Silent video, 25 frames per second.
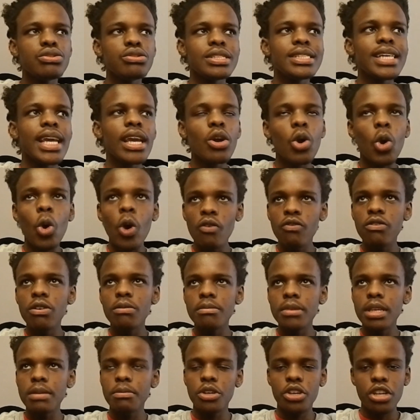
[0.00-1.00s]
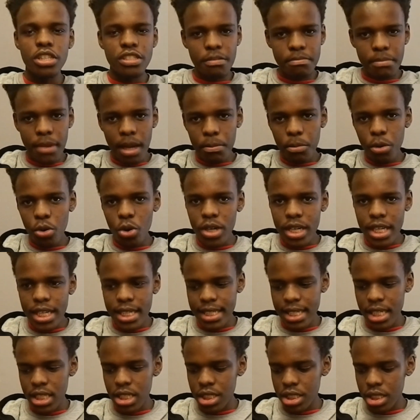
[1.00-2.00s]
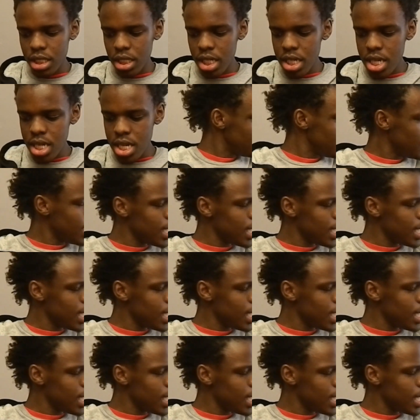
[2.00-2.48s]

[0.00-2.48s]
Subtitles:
take over me because of my porn addiction.